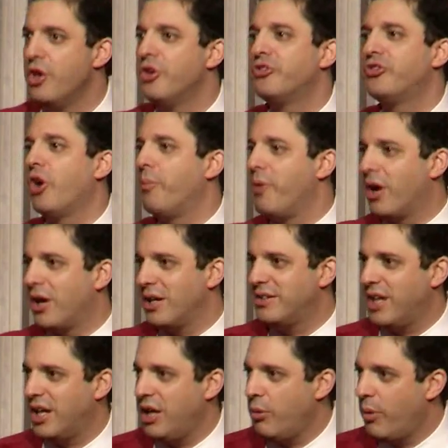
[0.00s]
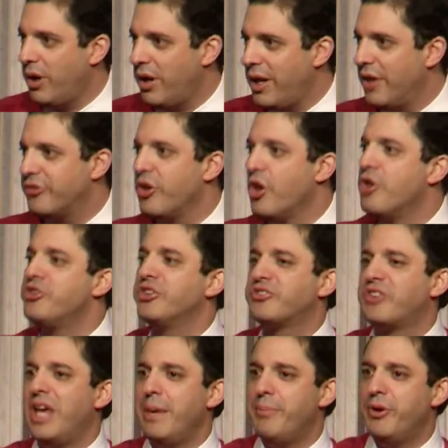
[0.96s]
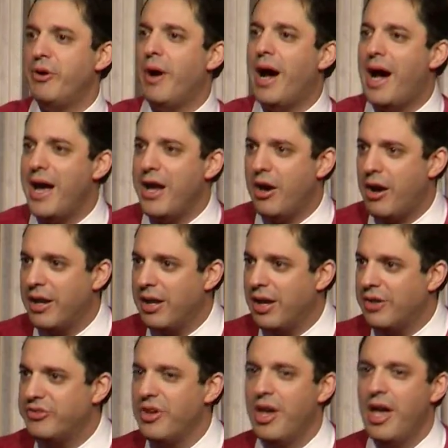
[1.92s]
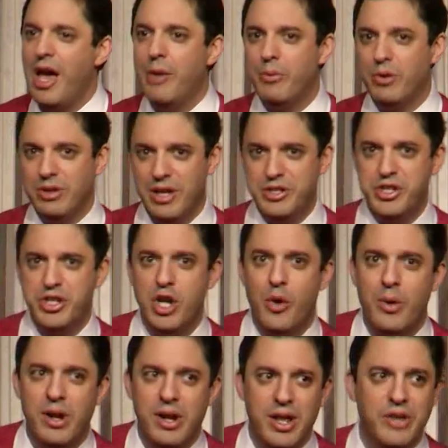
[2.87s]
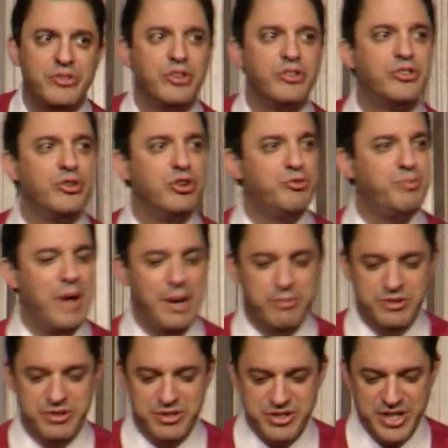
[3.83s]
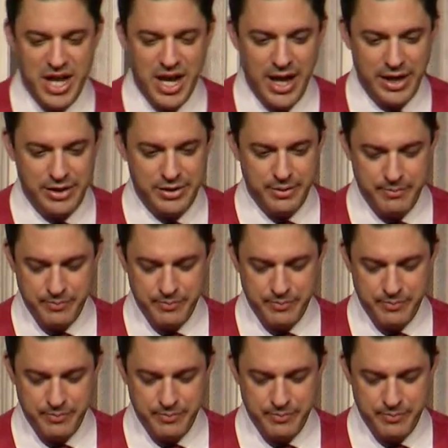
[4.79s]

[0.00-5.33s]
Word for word: So I'm not going to tell you what it is. Just keep your eye on us, and we'll let you know what it is as soon as papers are signed.